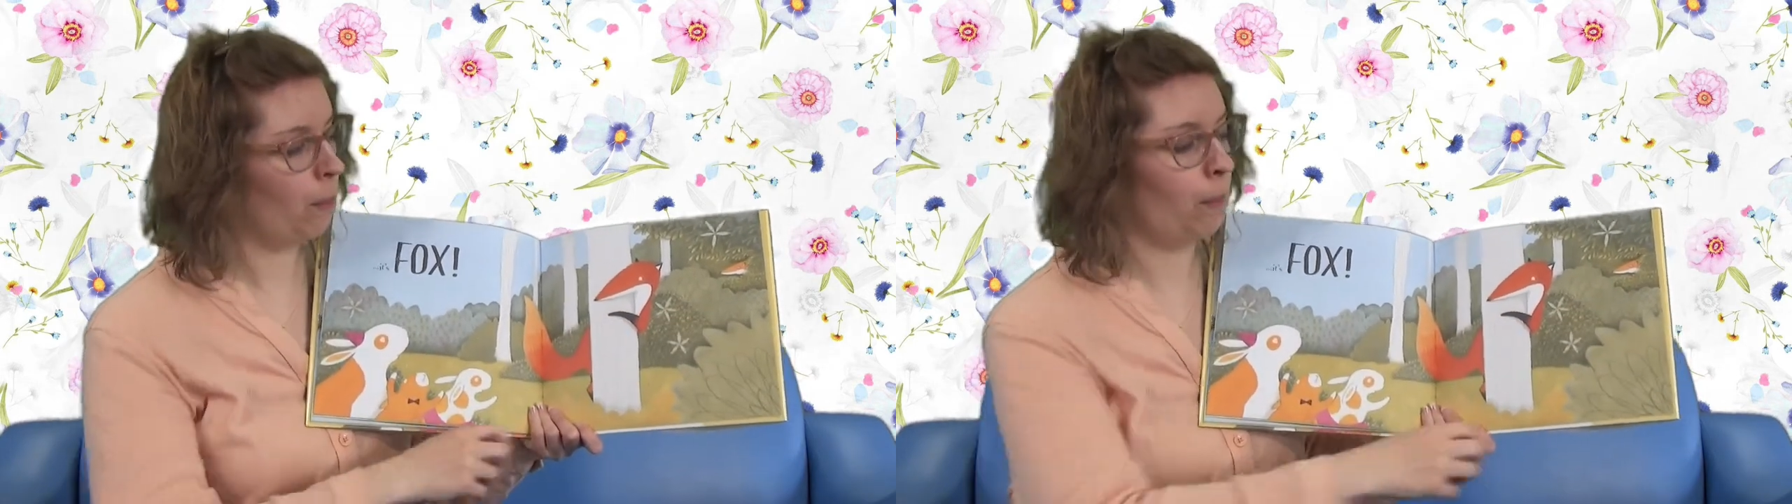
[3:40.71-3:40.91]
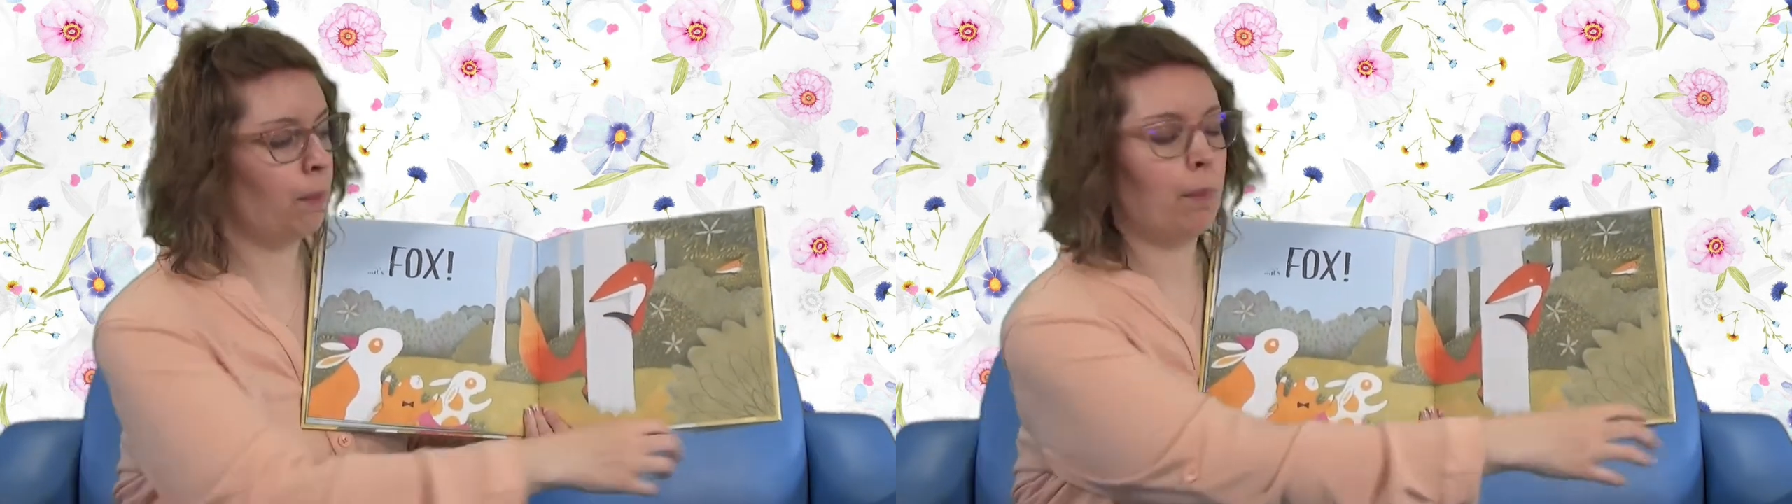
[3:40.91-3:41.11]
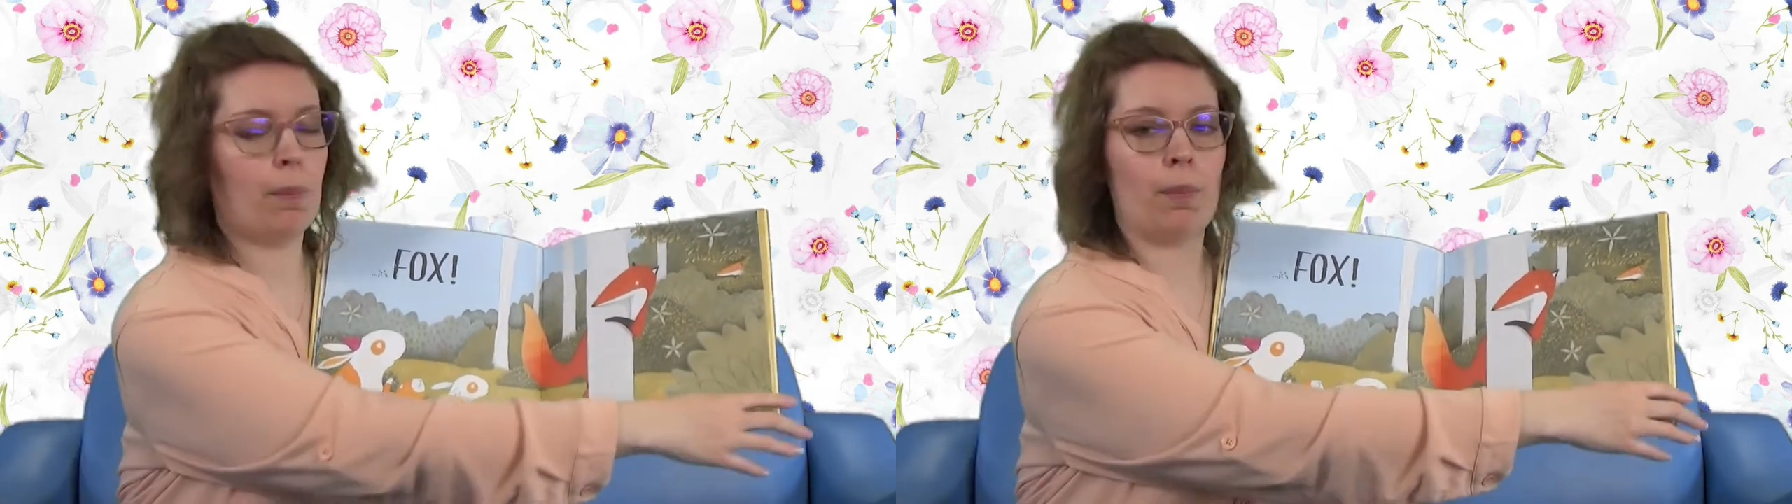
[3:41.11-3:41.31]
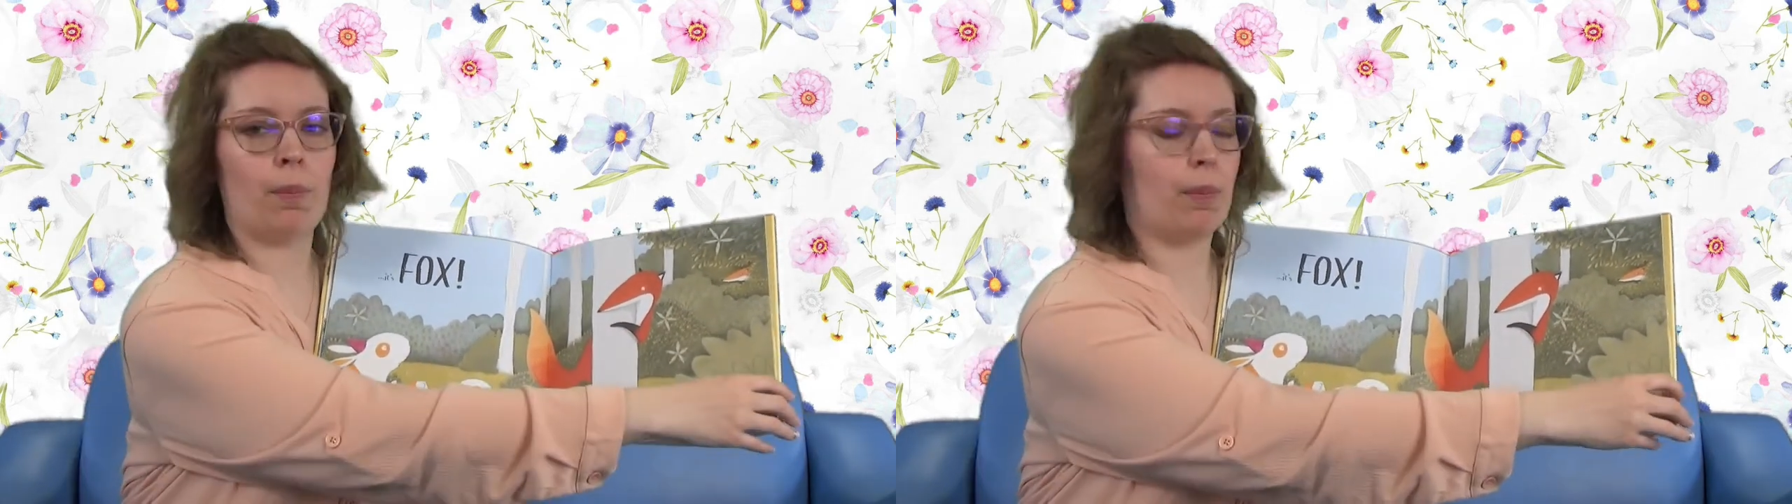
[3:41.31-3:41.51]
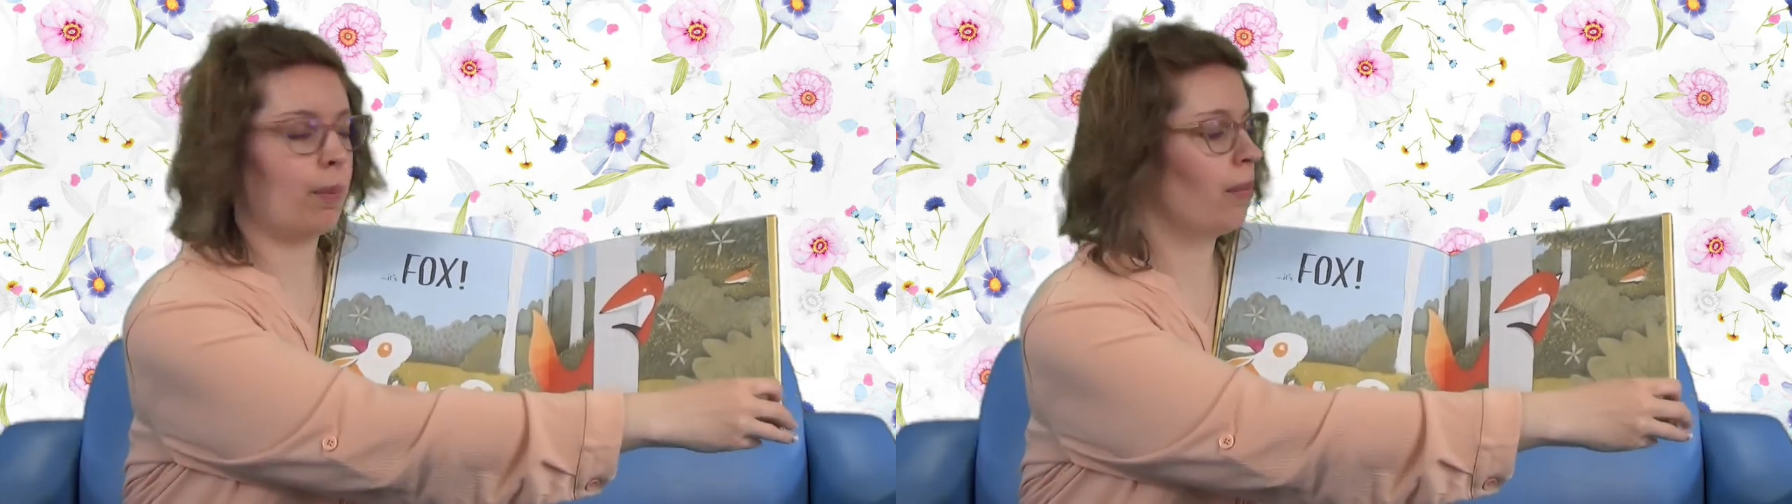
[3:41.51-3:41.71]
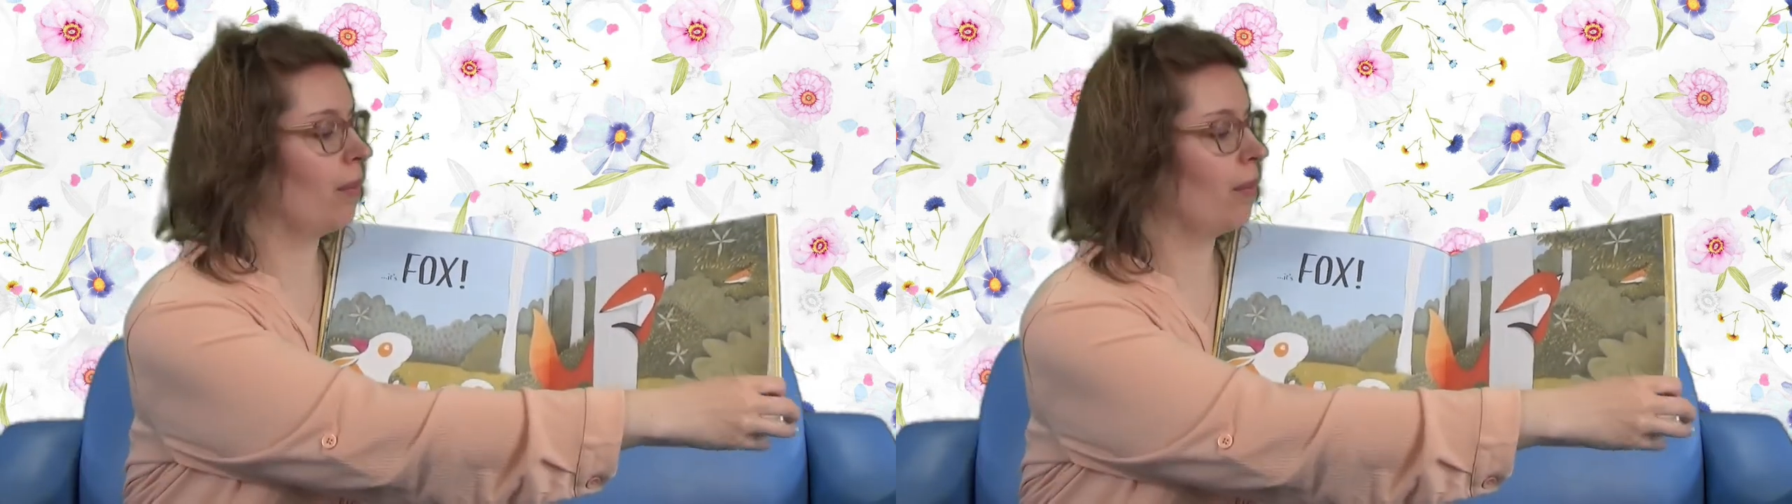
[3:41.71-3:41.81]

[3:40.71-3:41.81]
Hmm.